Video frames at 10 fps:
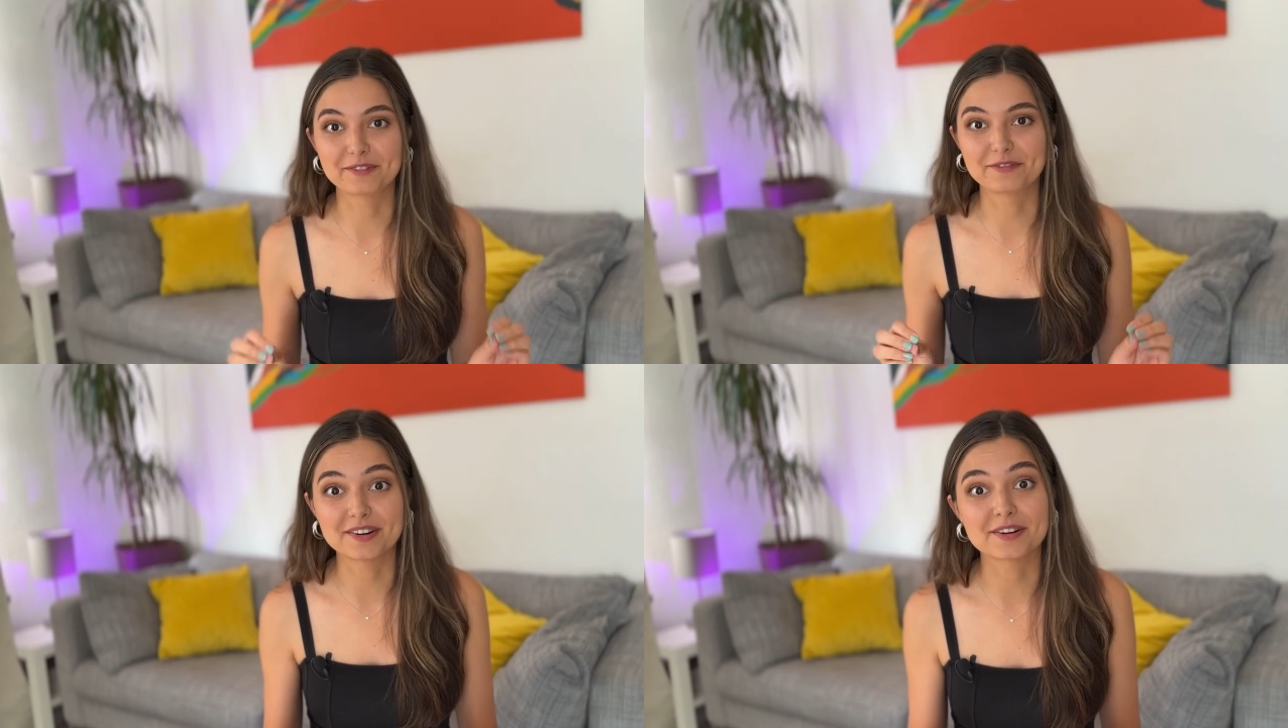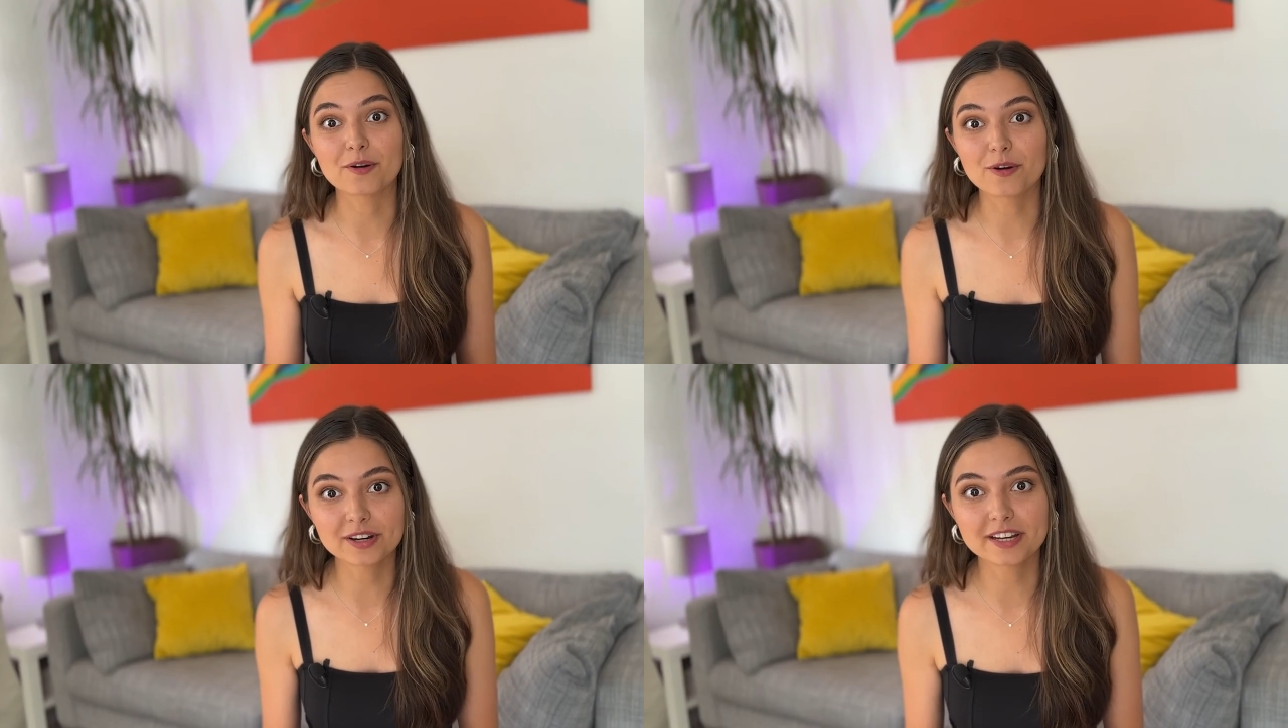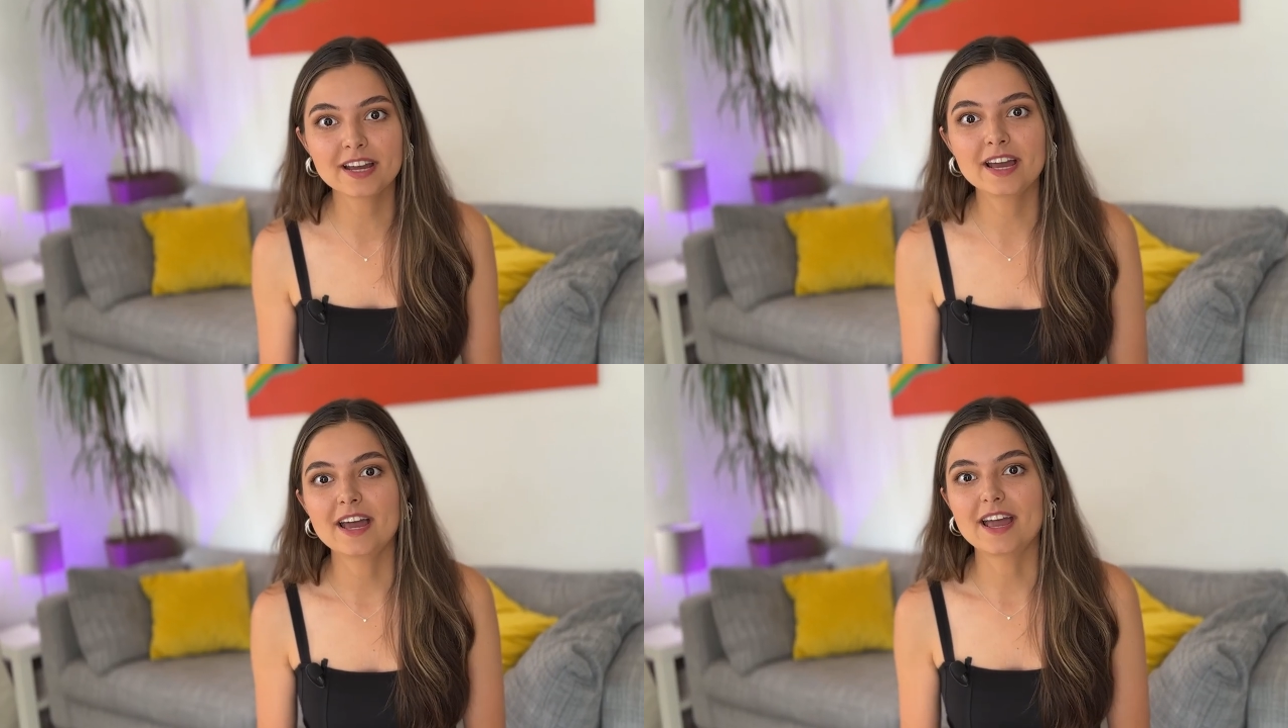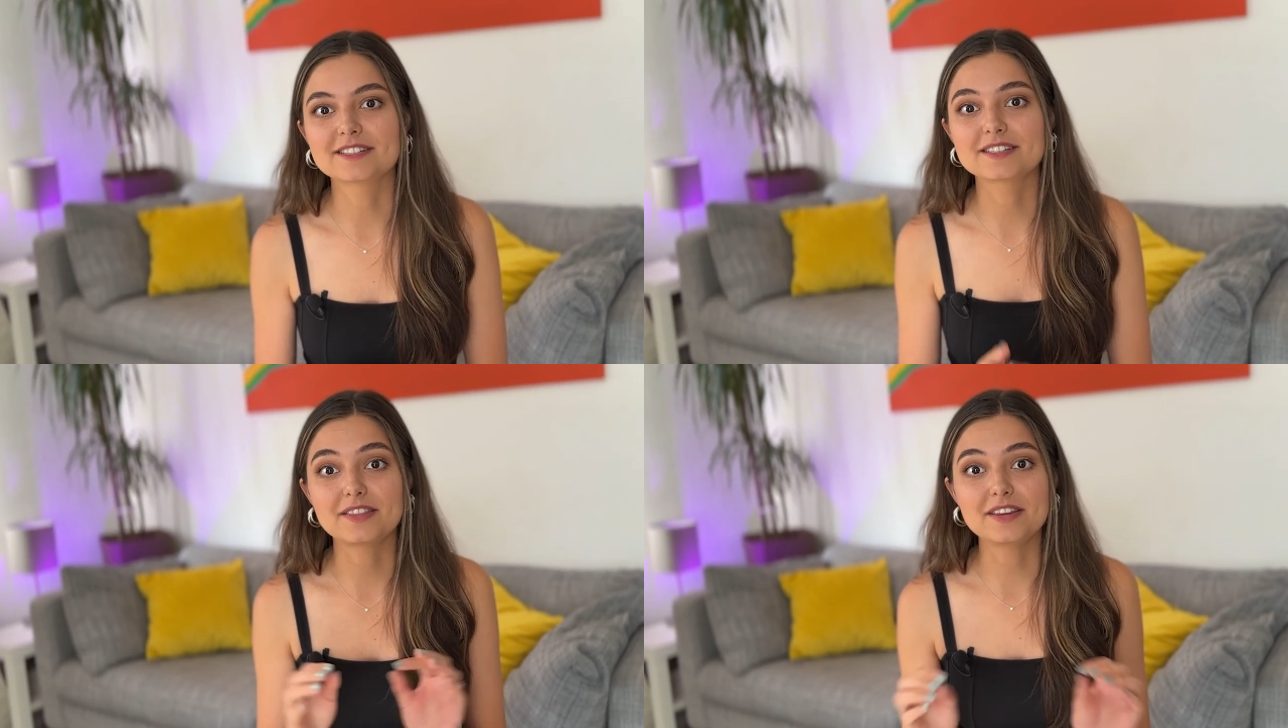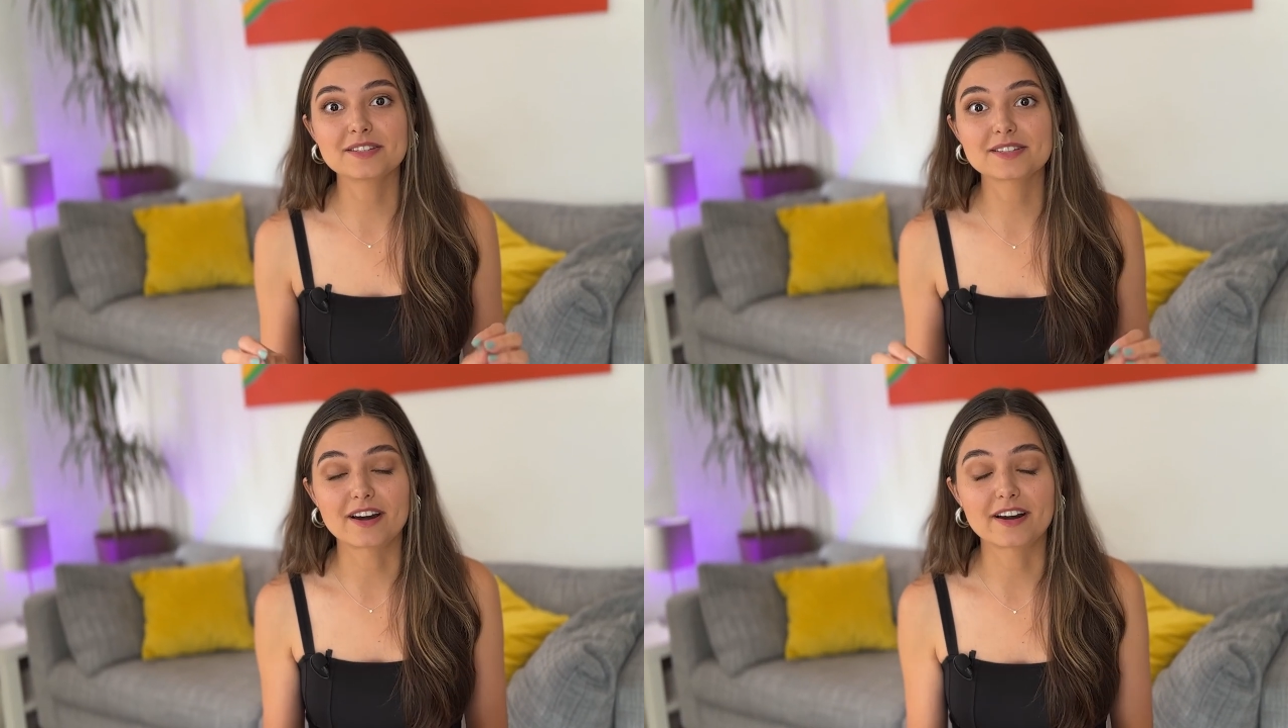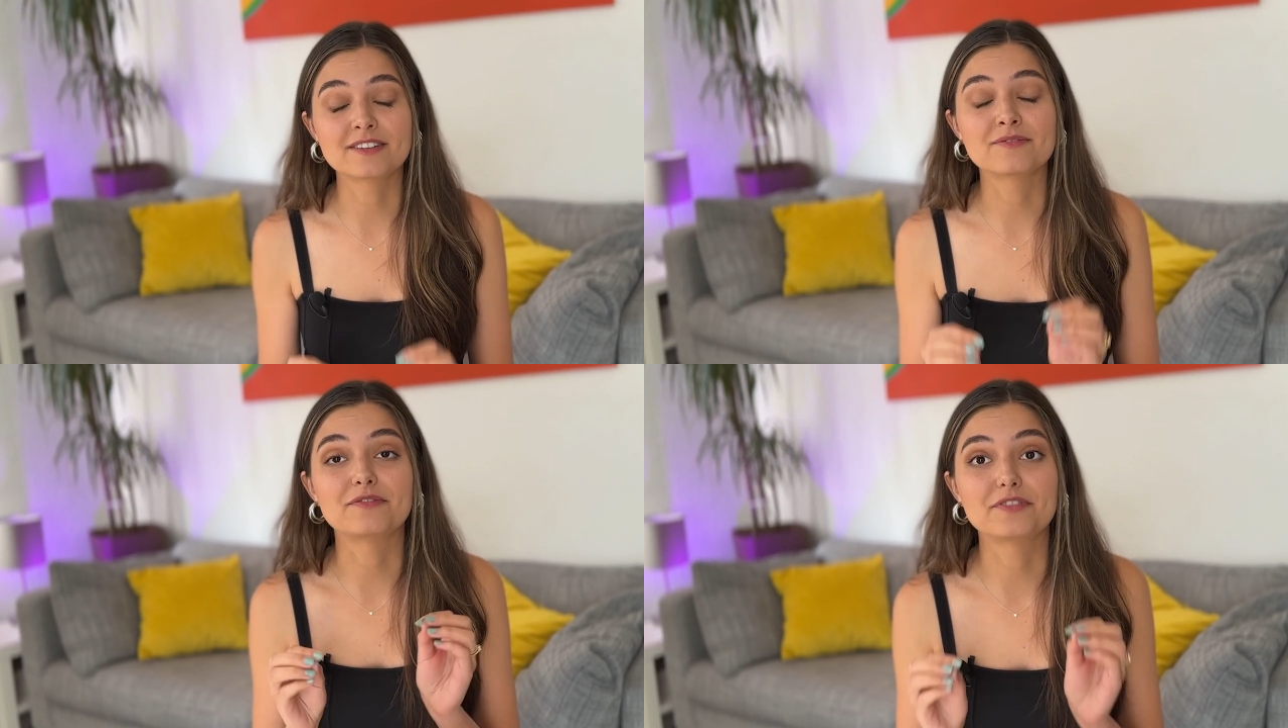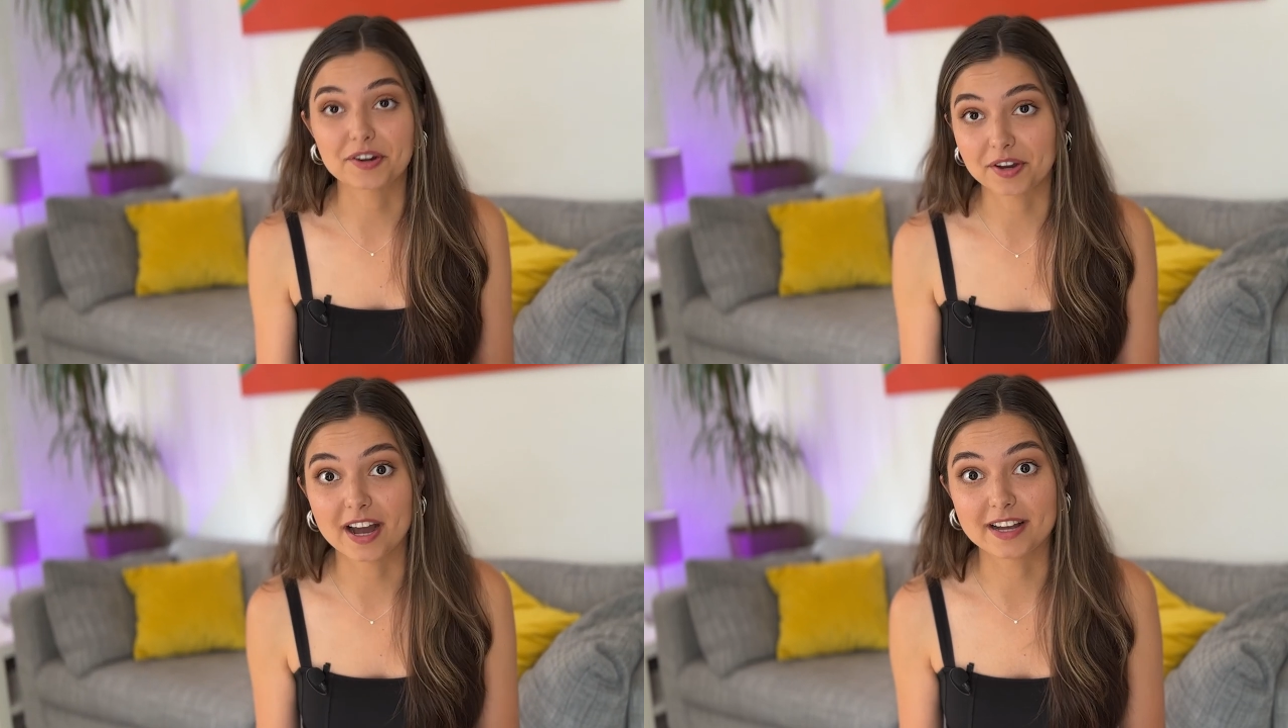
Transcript: very early as these are in very high